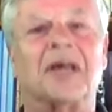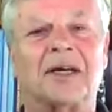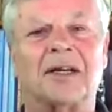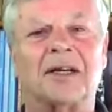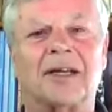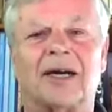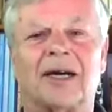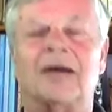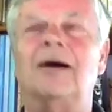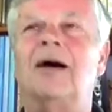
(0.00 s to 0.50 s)

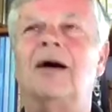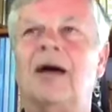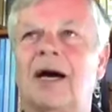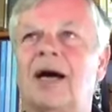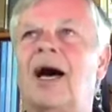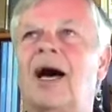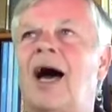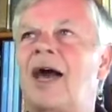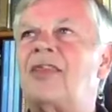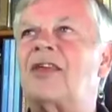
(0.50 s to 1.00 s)
And
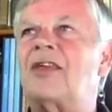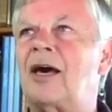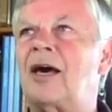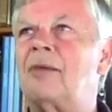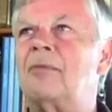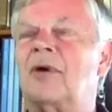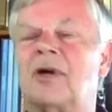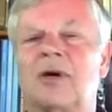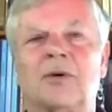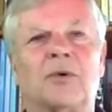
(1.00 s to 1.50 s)
I think
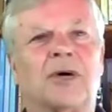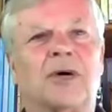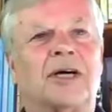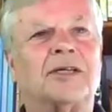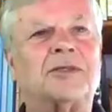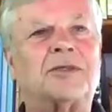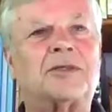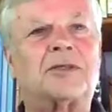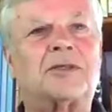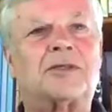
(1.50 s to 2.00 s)
I'm going to
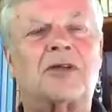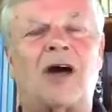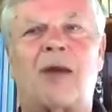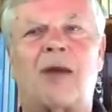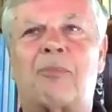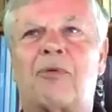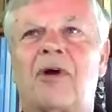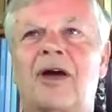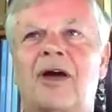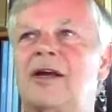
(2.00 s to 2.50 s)
stop
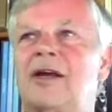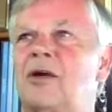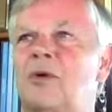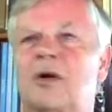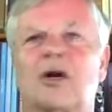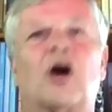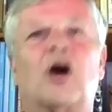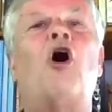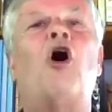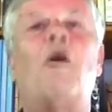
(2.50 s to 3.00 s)
right here
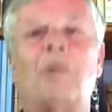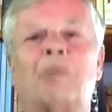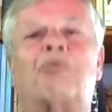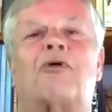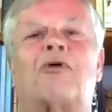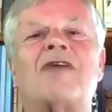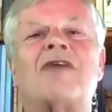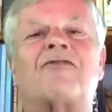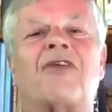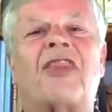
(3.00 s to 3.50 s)
and go home and
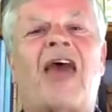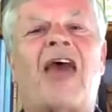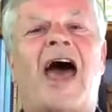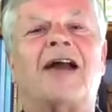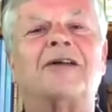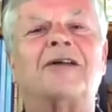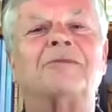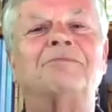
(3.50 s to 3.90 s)
pray for that.